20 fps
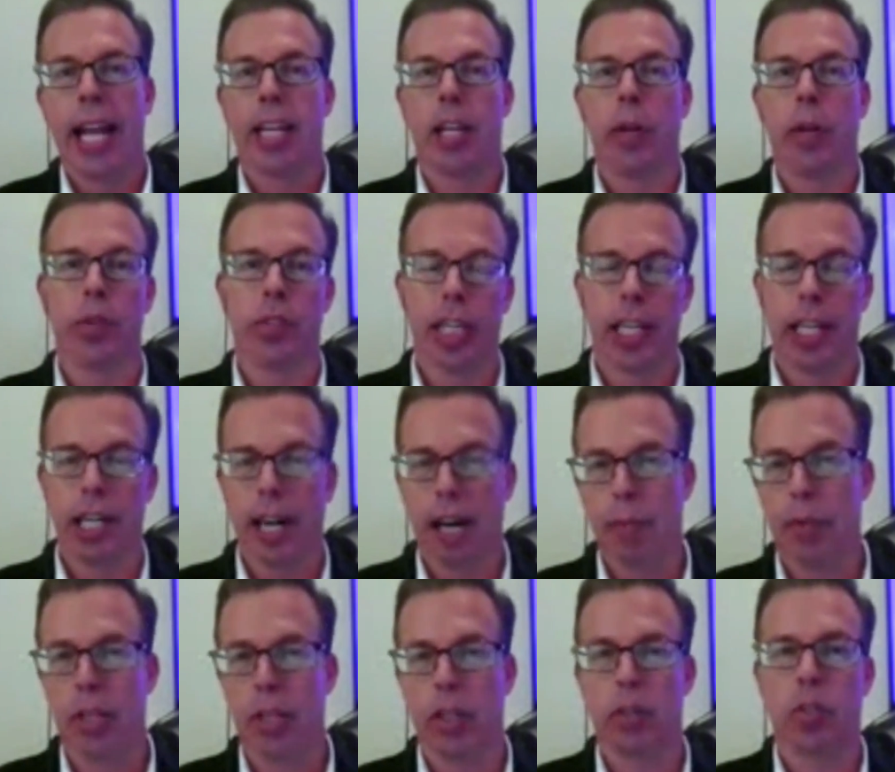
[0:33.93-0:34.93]
He was in an
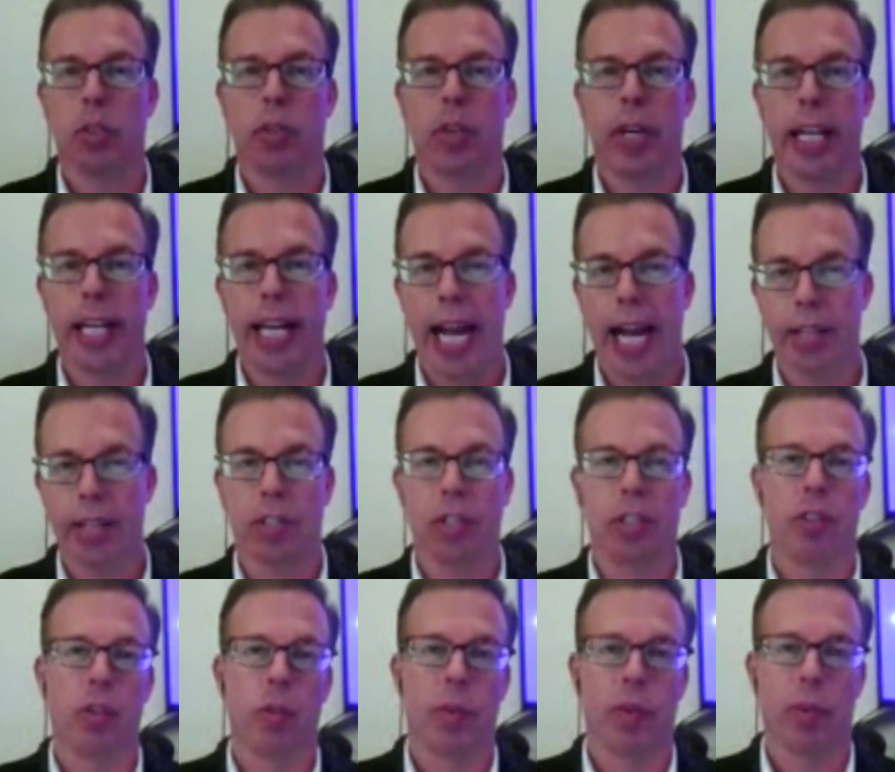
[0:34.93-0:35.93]
options trade, has to
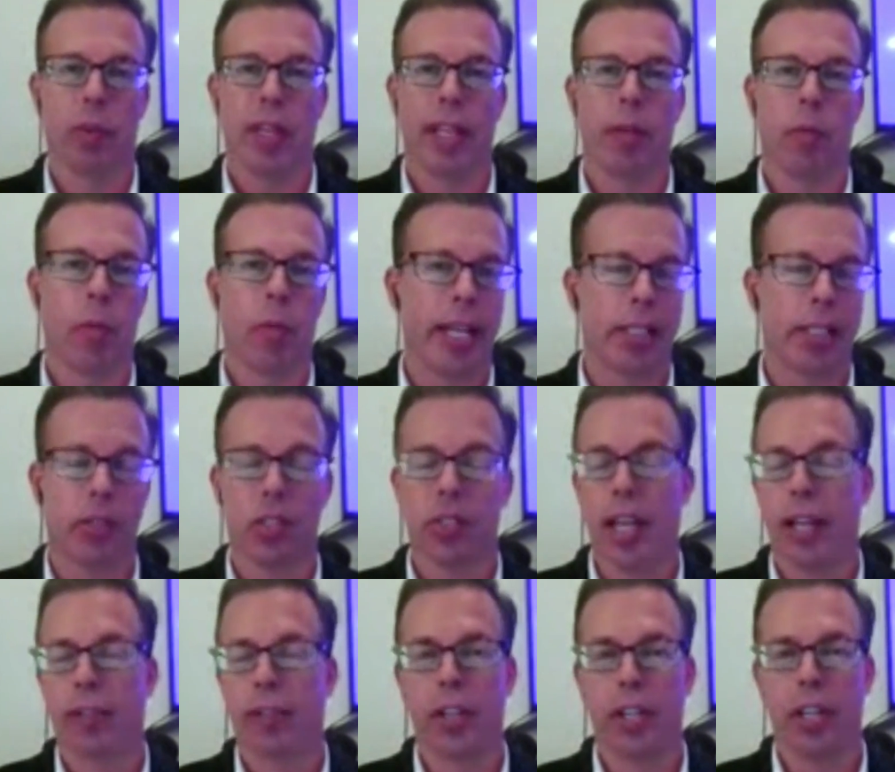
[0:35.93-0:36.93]
do with the way it's
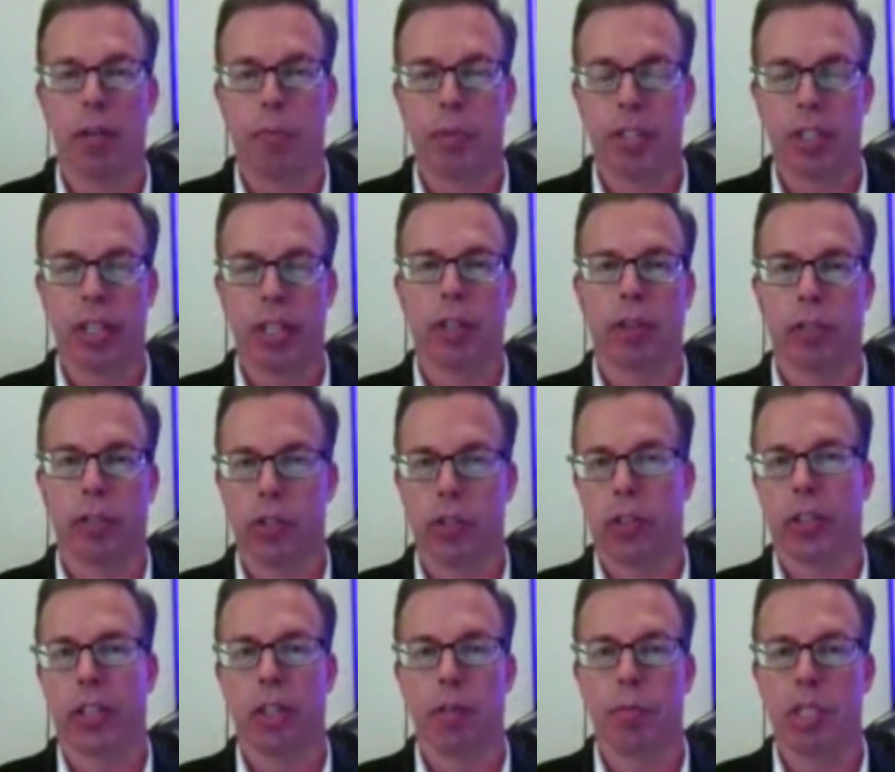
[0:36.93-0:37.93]
settled in a particular
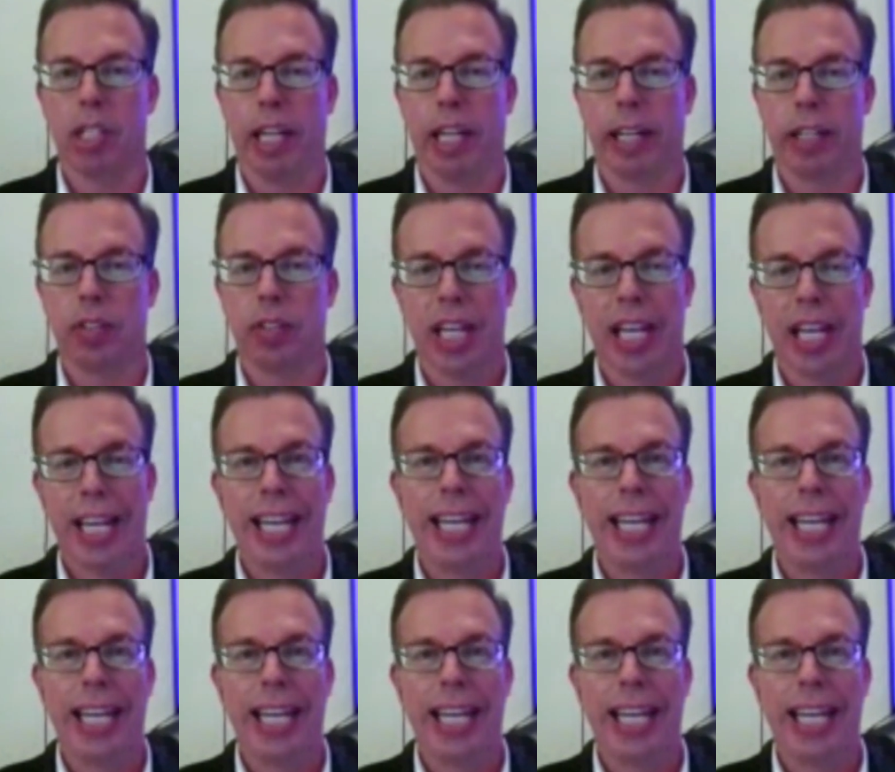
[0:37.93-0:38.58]
circumstance.